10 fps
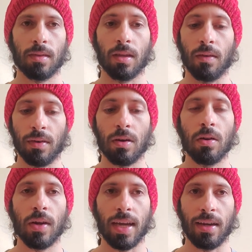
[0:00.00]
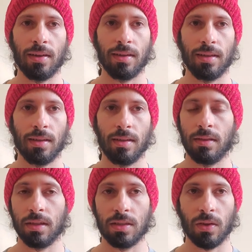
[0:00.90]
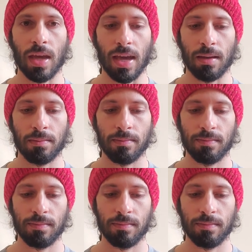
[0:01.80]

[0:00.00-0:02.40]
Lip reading: If you don't know how, that's okay.